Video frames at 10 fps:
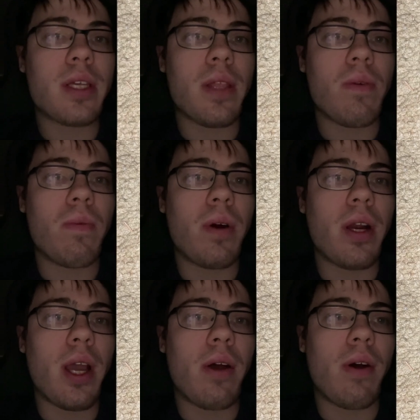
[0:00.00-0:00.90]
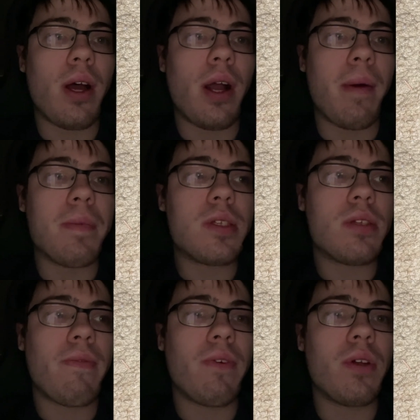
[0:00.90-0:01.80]
Get the word out. This
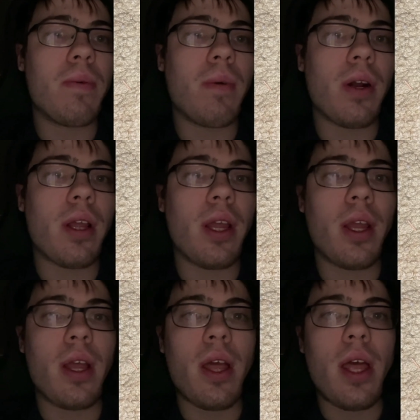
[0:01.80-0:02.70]
is fully working,